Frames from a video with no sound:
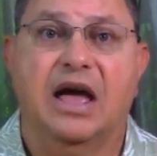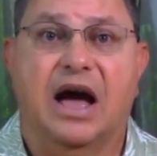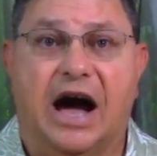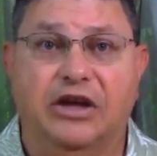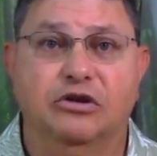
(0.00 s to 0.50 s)

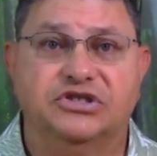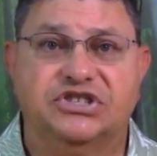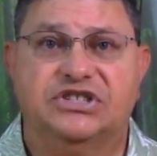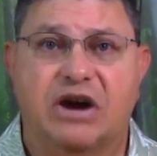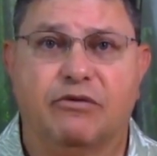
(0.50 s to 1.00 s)
I use
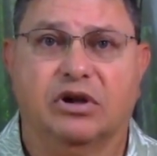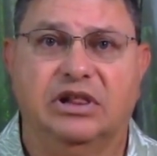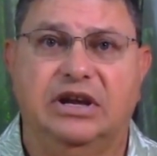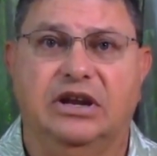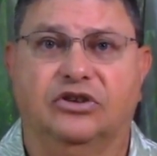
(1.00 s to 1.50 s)
several
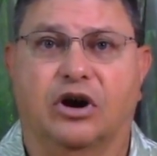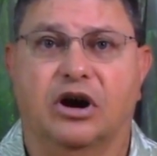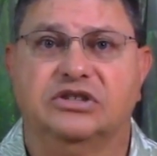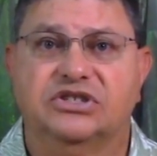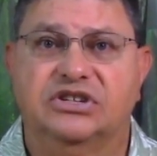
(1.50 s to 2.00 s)
cleaning
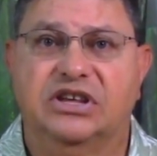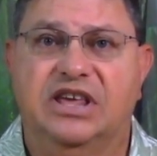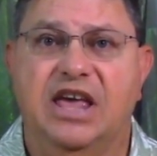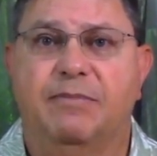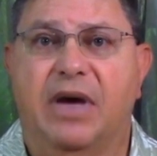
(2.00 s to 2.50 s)
darts to
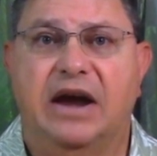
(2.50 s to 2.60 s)
keep